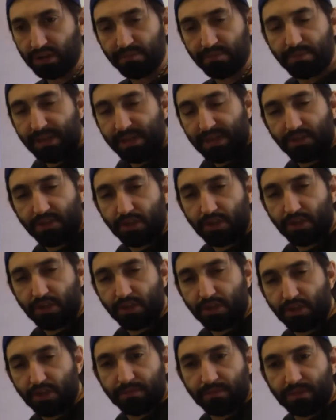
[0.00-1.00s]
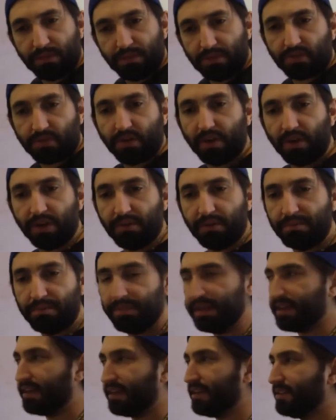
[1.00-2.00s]
beat you, destroy
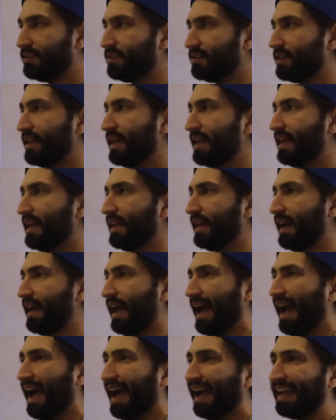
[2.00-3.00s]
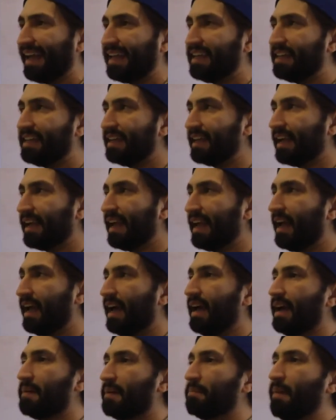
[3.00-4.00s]
you, because my
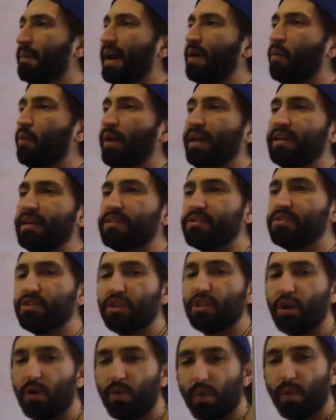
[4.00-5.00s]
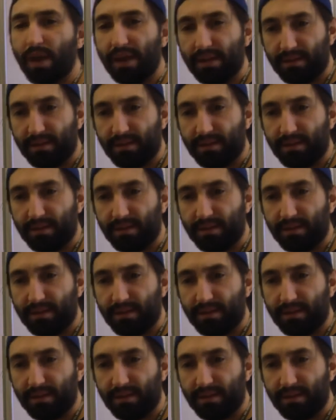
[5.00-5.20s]
way is no way.